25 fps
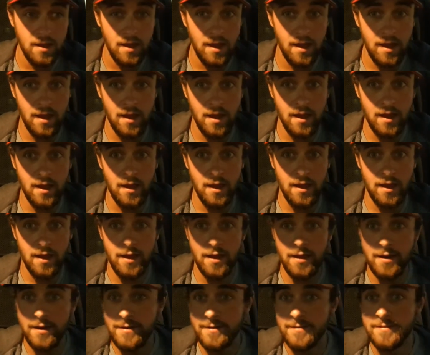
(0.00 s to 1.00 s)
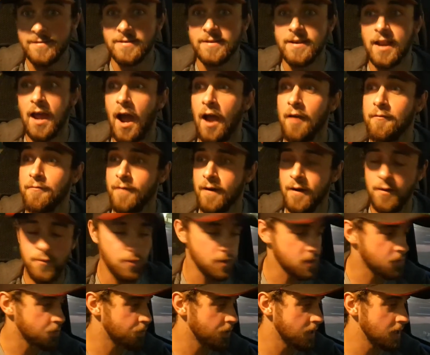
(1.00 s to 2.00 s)
And I found
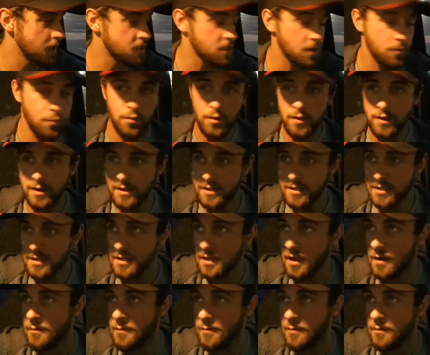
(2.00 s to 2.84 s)
this pizza place.